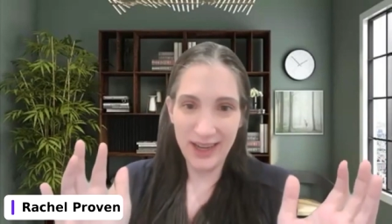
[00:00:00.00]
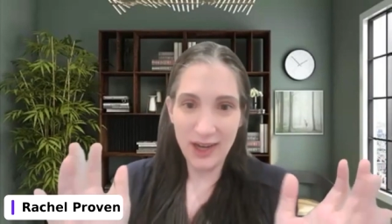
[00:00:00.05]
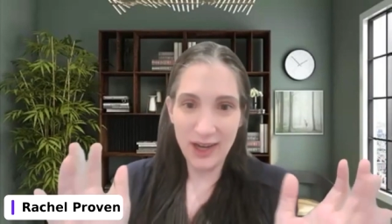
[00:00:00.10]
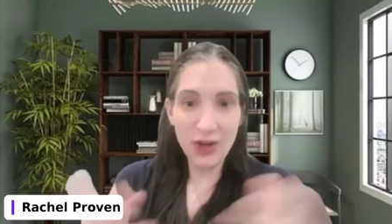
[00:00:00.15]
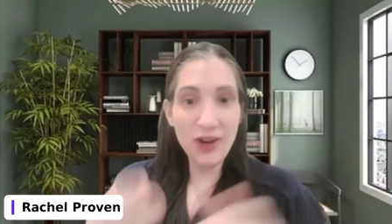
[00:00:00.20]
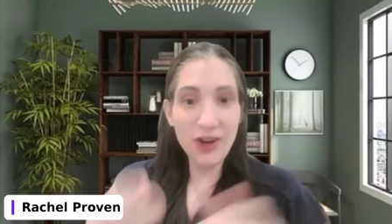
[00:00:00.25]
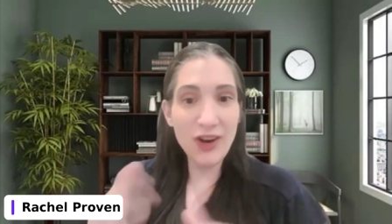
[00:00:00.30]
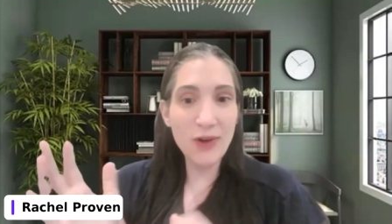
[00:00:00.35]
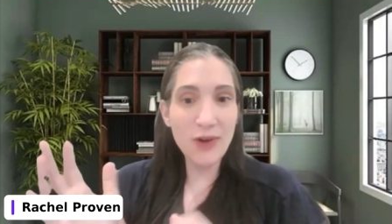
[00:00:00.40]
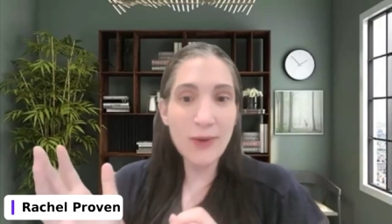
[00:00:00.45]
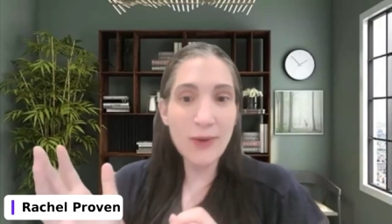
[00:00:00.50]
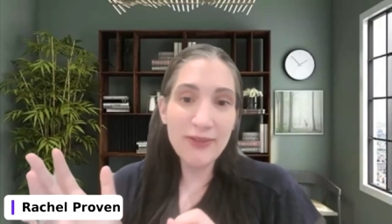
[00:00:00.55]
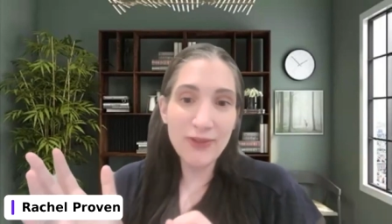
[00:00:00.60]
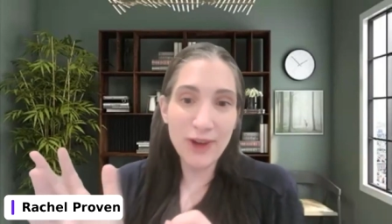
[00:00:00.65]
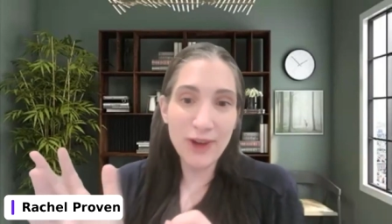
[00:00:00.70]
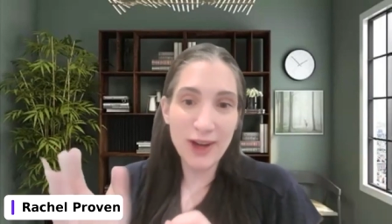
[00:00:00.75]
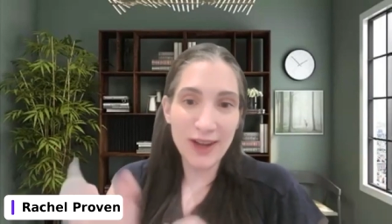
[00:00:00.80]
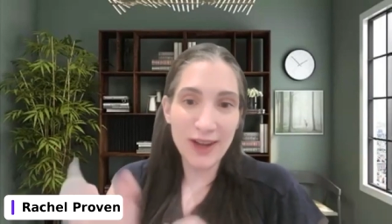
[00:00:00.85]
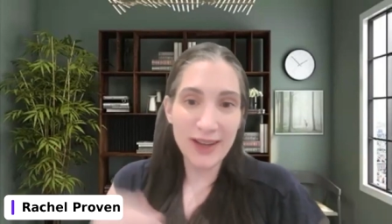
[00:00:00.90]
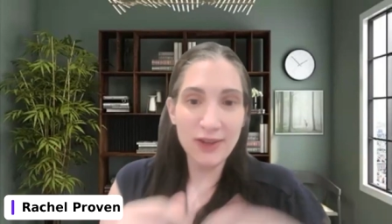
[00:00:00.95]
or oh, I
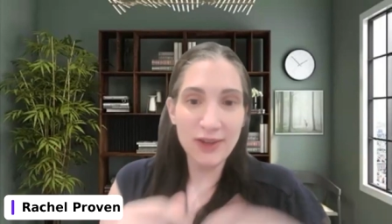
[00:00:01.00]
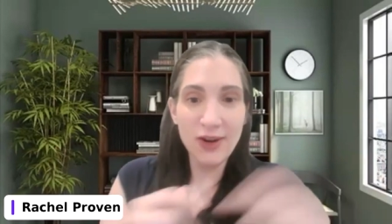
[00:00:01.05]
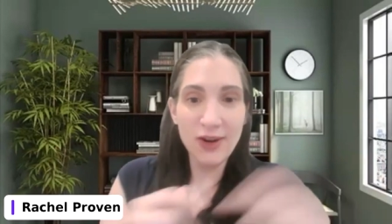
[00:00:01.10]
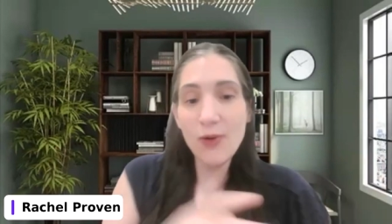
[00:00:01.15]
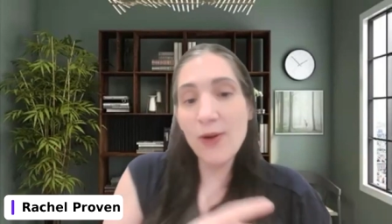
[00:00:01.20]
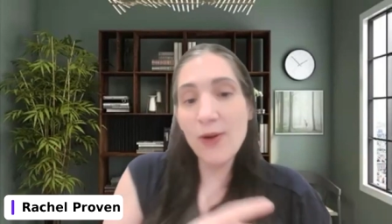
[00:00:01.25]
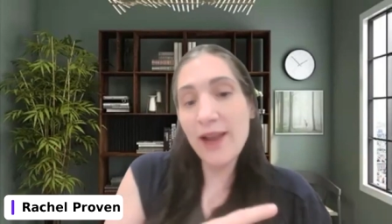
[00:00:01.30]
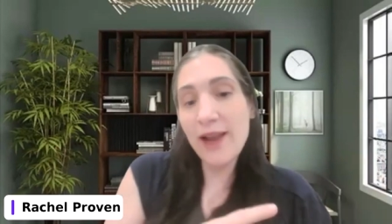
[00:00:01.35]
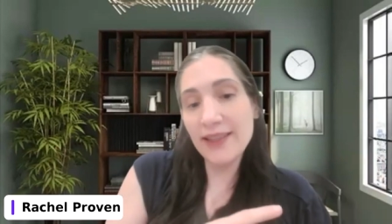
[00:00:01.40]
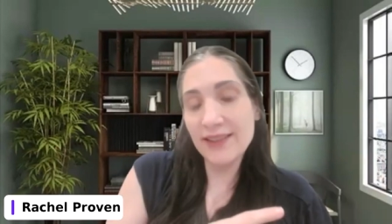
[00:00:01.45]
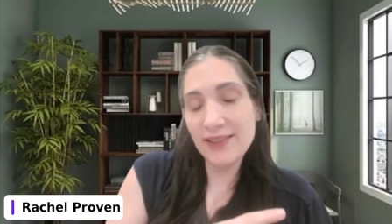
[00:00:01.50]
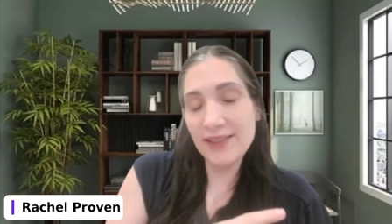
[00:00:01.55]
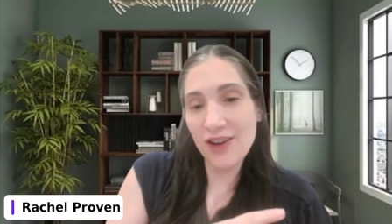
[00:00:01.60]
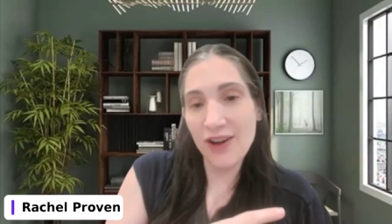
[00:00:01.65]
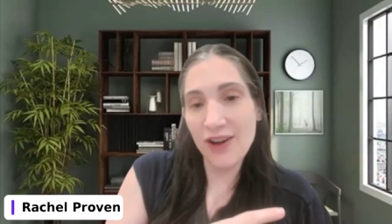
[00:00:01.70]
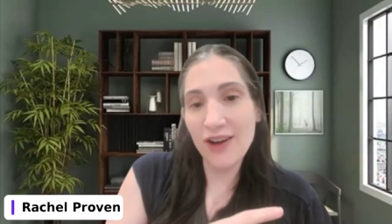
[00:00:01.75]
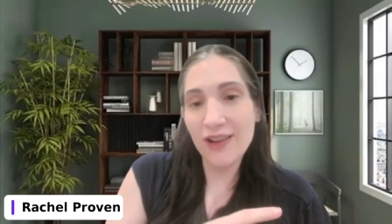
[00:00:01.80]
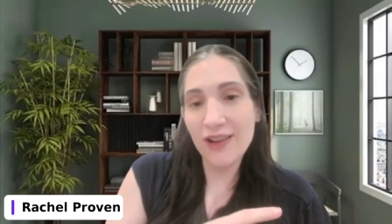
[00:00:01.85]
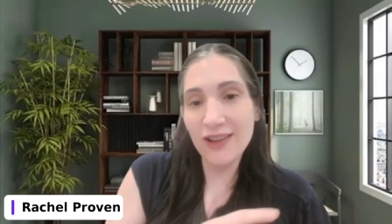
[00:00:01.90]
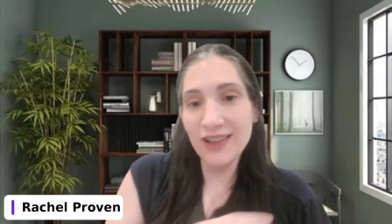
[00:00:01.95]
forgot, or oh, I had this
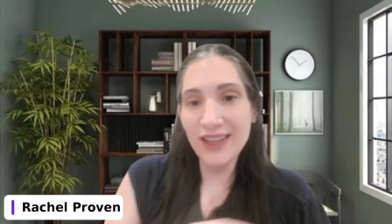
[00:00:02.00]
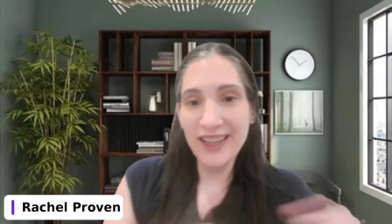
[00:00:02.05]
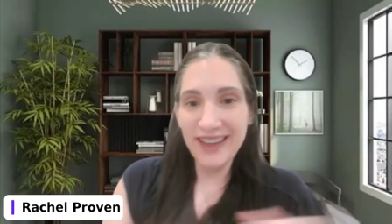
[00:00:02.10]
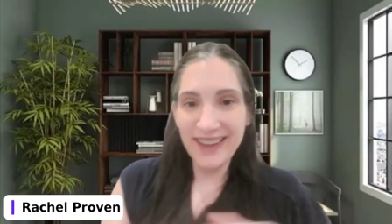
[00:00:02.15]
call.